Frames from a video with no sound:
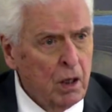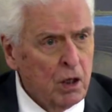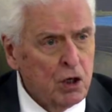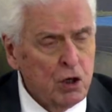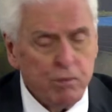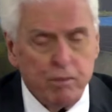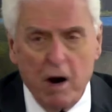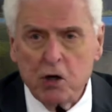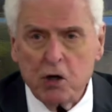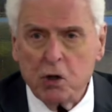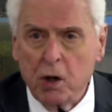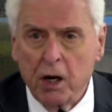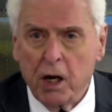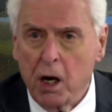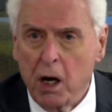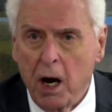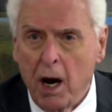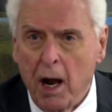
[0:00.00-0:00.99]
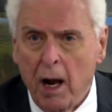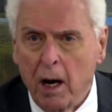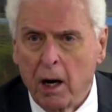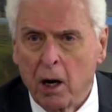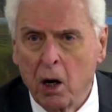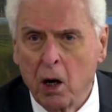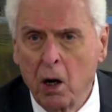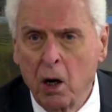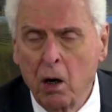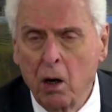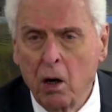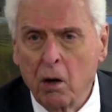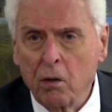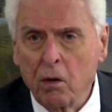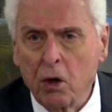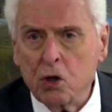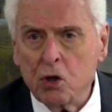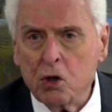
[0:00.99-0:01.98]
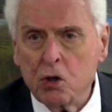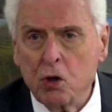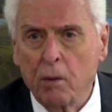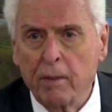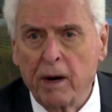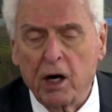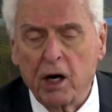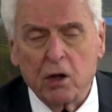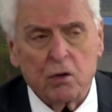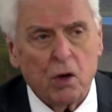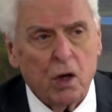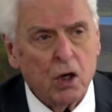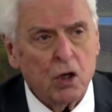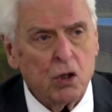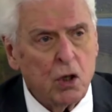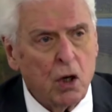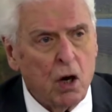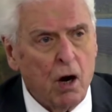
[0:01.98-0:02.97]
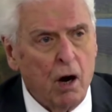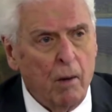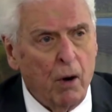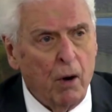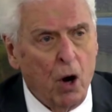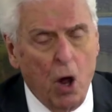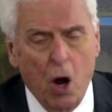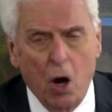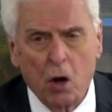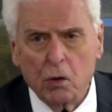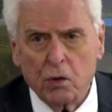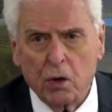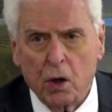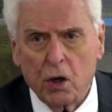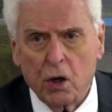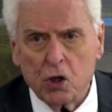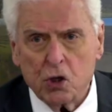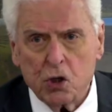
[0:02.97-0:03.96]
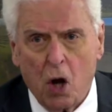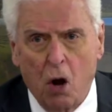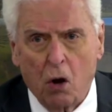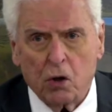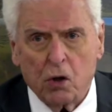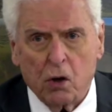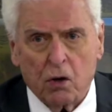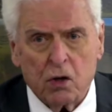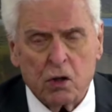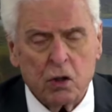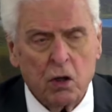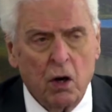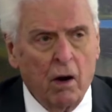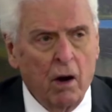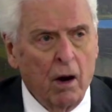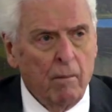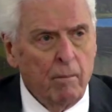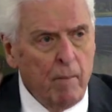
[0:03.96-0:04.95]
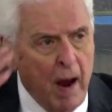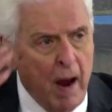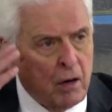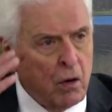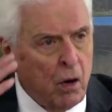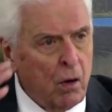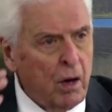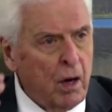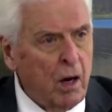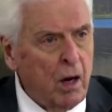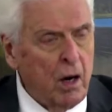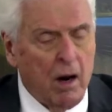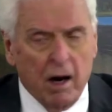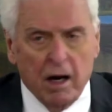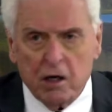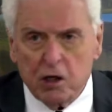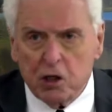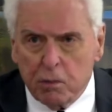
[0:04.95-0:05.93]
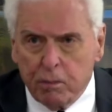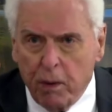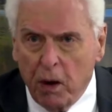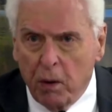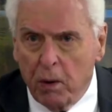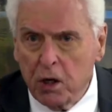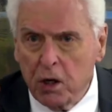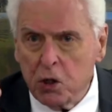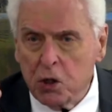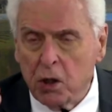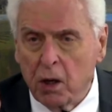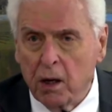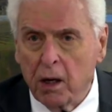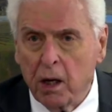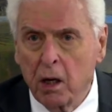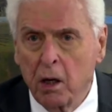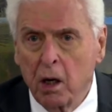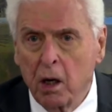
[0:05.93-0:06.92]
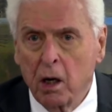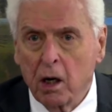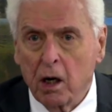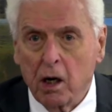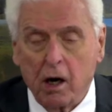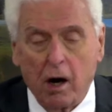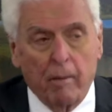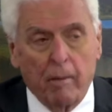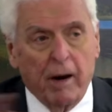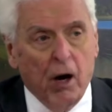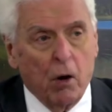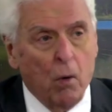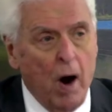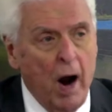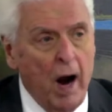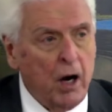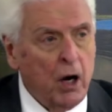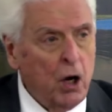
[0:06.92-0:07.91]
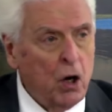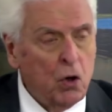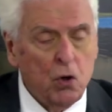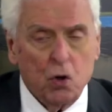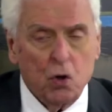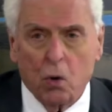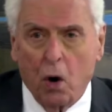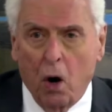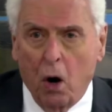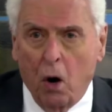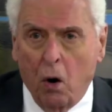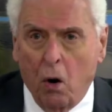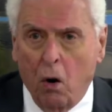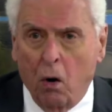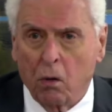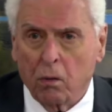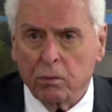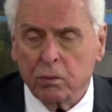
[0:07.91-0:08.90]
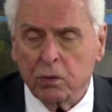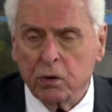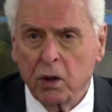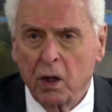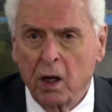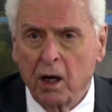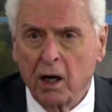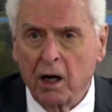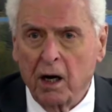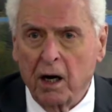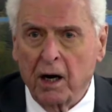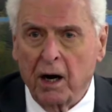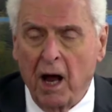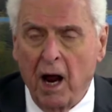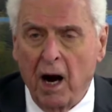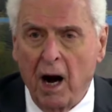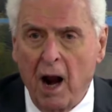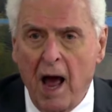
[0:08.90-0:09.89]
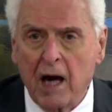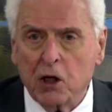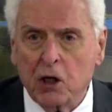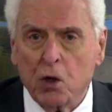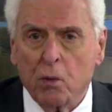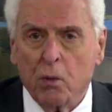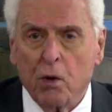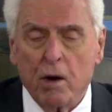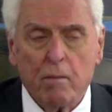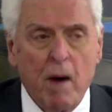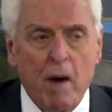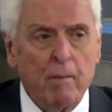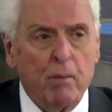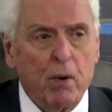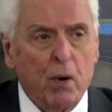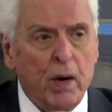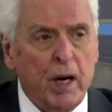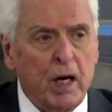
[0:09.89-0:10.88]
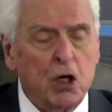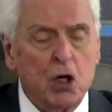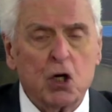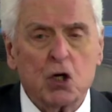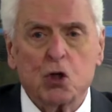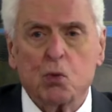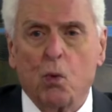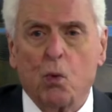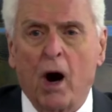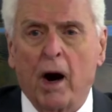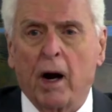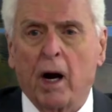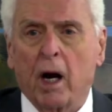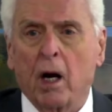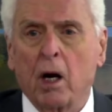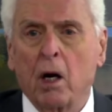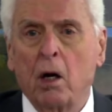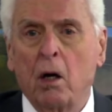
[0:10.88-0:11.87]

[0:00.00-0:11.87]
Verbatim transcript: especially today. There are so many things that come along that assault us mentally and spiritually, coming right into our homes. And I like to remember it this way.